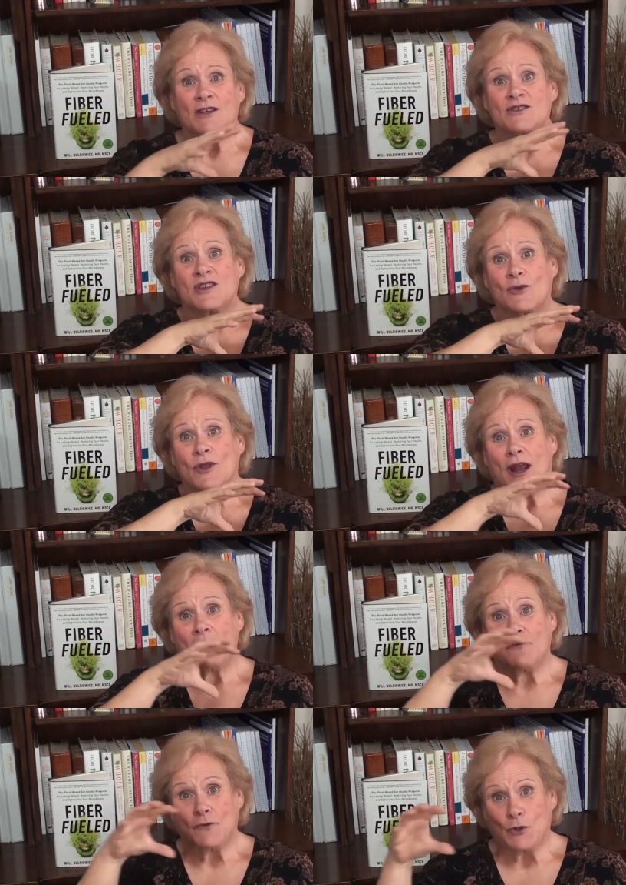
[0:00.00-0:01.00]
so that
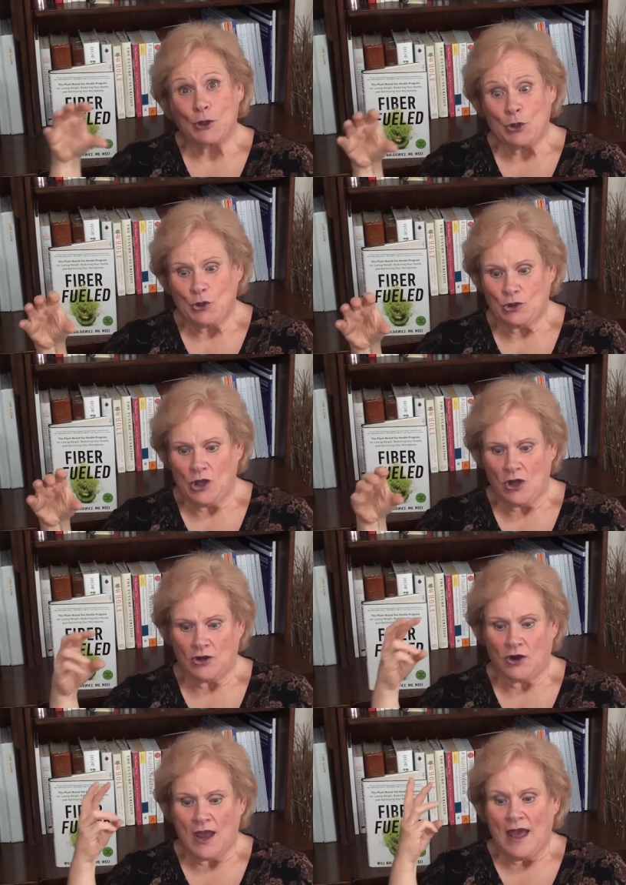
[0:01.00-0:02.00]
I'm fuller
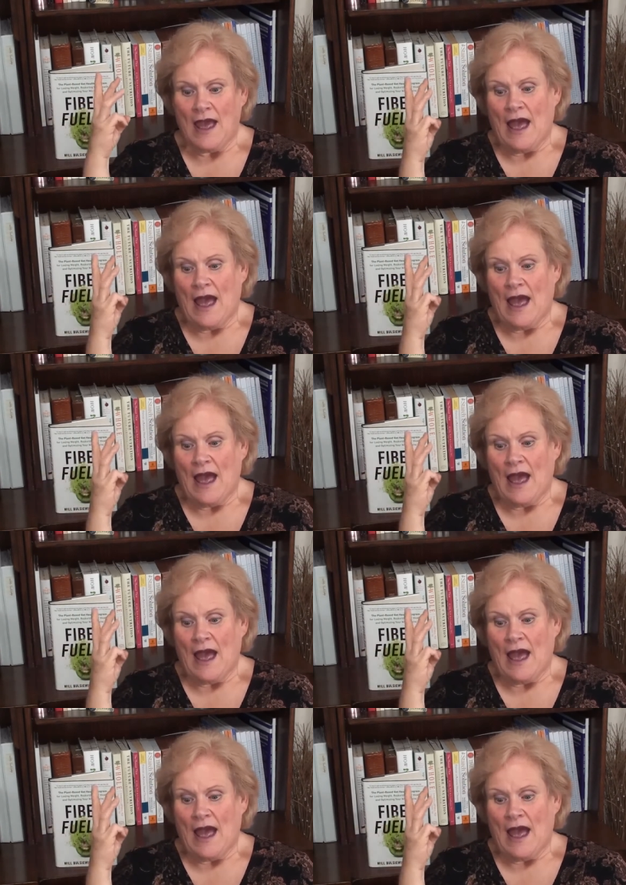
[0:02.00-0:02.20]
longer.